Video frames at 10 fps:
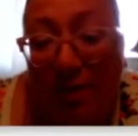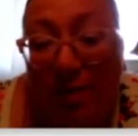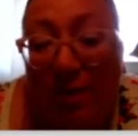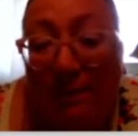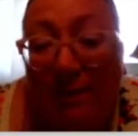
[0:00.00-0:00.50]

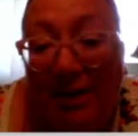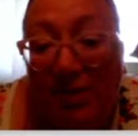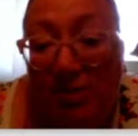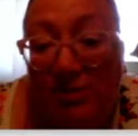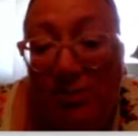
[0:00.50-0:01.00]
The
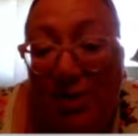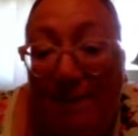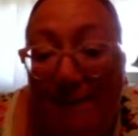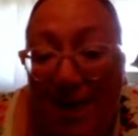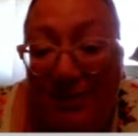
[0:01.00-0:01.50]
beetles were the
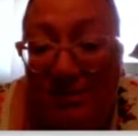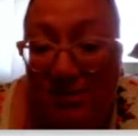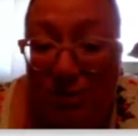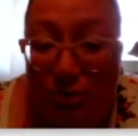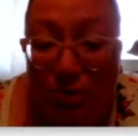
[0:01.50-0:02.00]
best
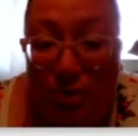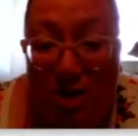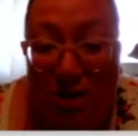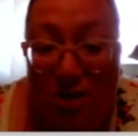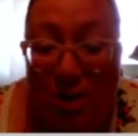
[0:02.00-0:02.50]

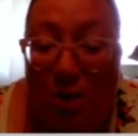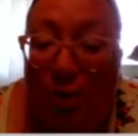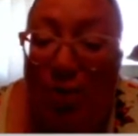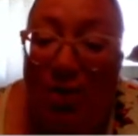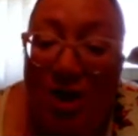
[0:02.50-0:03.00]
solution.
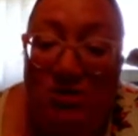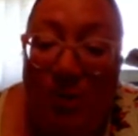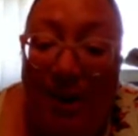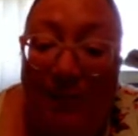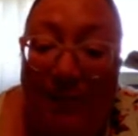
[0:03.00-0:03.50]
Without
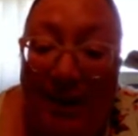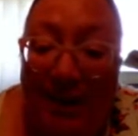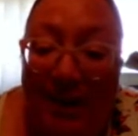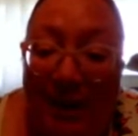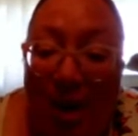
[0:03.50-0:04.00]
smart
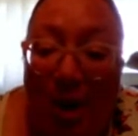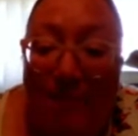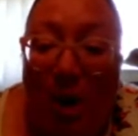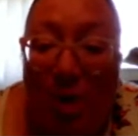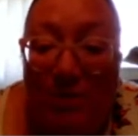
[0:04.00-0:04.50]
planning,
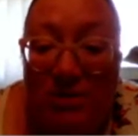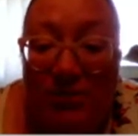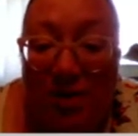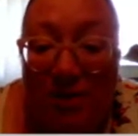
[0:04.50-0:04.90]
purposefully